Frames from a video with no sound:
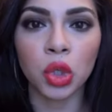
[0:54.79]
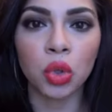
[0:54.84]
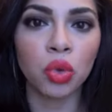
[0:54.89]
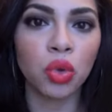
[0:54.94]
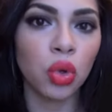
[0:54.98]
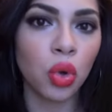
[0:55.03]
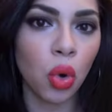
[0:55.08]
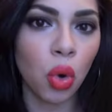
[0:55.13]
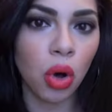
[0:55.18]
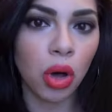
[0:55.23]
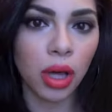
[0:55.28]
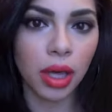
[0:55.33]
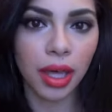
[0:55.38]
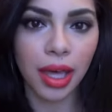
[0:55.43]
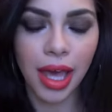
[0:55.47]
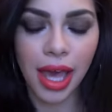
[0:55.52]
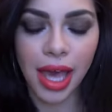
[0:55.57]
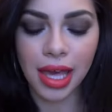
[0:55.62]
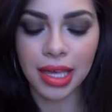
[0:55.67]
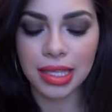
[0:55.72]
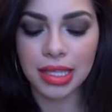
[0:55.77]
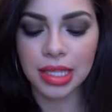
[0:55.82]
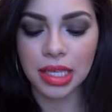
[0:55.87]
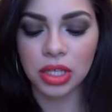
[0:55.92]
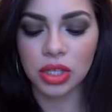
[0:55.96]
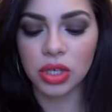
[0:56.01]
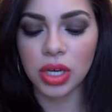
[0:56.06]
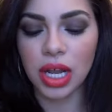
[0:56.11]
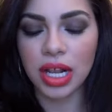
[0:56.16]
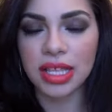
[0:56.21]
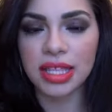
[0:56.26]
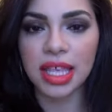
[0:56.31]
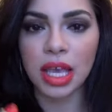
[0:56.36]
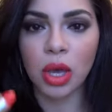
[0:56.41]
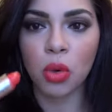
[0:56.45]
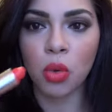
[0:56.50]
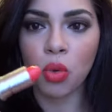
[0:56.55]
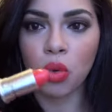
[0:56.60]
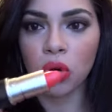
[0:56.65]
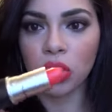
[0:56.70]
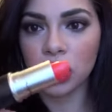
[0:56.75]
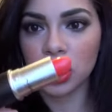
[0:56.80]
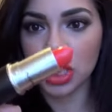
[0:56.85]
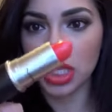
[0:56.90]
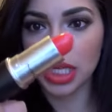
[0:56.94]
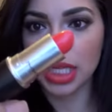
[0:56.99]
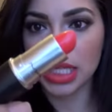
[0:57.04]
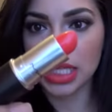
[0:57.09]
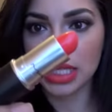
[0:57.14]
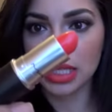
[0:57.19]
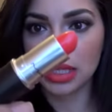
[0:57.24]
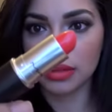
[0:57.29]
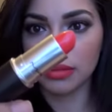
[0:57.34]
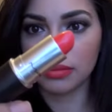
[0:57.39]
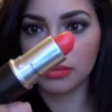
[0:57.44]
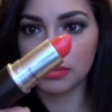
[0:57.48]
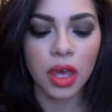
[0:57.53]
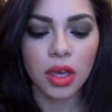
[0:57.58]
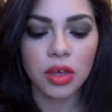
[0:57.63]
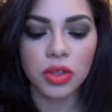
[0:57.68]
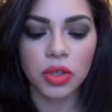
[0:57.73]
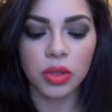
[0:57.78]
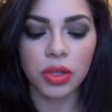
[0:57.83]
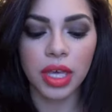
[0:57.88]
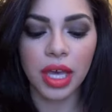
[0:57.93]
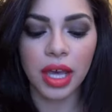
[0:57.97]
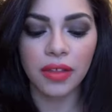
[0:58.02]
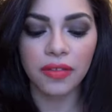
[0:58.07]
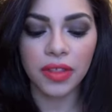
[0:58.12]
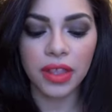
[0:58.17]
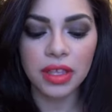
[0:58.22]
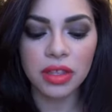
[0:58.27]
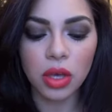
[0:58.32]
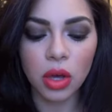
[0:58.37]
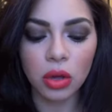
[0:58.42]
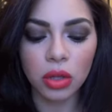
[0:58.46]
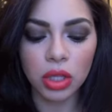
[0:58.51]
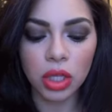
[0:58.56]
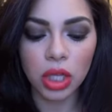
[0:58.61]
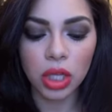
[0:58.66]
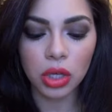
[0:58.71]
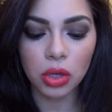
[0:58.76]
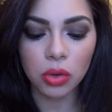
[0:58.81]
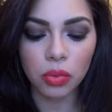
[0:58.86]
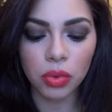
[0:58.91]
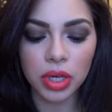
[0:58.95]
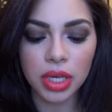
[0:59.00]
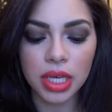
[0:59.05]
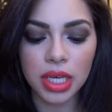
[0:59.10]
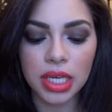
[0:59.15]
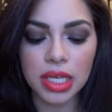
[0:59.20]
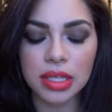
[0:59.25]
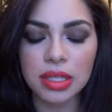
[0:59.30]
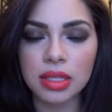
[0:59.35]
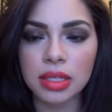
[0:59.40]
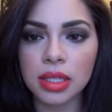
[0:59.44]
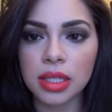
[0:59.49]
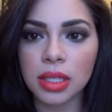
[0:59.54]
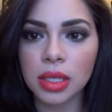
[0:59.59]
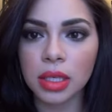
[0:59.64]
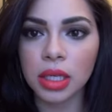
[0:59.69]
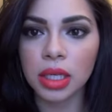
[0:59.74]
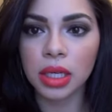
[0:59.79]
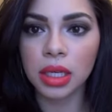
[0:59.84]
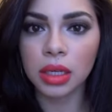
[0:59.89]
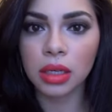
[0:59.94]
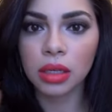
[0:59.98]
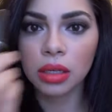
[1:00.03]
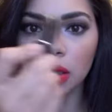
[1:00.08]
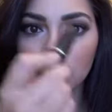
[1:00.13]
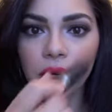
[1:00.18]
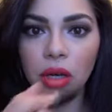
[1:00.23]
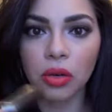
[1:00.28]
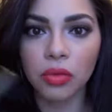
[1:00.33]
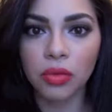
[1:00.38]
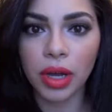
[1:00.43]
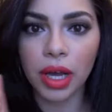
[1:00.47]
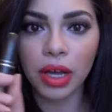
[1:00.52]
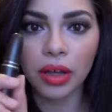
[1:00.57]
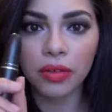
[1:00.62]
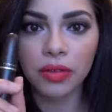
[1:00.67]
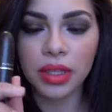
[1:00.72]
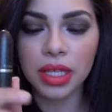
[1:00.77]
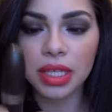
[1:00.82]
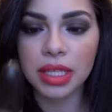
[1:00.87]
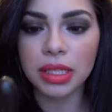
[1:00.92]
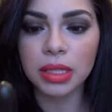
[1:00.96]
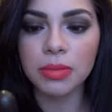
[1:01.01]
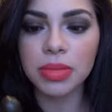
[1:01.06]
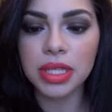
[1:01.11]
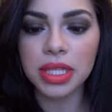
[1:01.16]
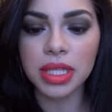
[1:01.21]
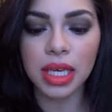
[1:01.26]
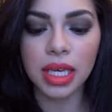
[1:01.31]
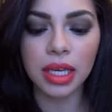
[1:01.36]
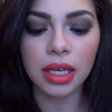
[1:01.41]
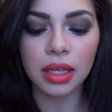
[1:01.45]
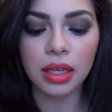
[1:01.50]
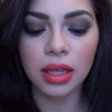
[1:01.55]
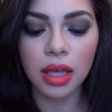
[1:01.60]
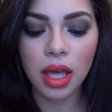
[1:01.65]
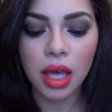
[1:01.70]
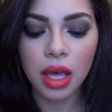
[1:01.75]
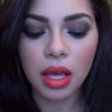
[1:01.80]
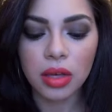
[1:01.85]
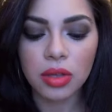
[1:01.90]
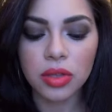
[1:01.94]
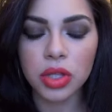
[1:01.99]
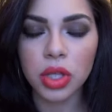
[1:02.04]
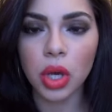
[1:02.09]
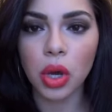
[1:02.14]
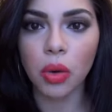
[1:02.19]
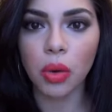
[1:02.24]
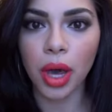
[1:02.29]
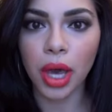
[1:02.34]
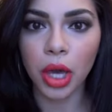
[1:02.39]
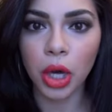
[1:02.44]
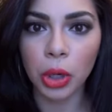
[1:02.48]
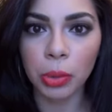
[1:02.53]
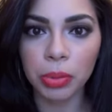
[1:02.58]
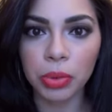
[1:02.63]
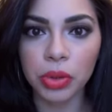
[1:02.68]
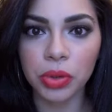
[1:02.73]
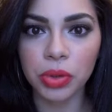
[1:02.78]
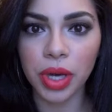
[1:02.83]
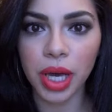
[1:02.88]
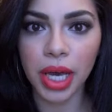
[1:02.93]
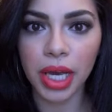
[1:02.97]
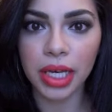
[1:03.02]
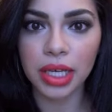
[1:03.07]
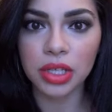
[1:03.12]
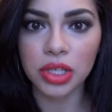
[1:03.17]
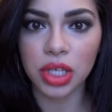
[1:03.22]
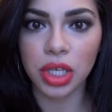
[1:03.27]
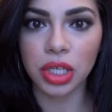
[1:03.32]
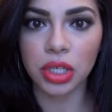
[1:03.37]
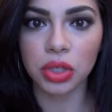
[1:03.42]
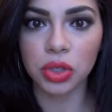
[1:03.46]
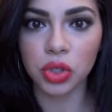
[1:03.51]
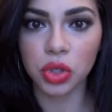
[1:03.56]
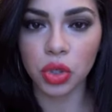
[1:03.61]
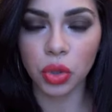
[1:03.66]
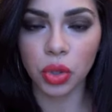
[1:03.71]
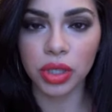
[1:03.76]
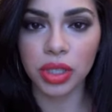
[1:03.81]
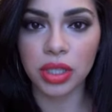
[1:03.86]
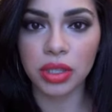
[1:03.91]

York accent. You gotta say gorgeous. So yeah, this whole look was around this lipstick. So I hope you guys enjoyed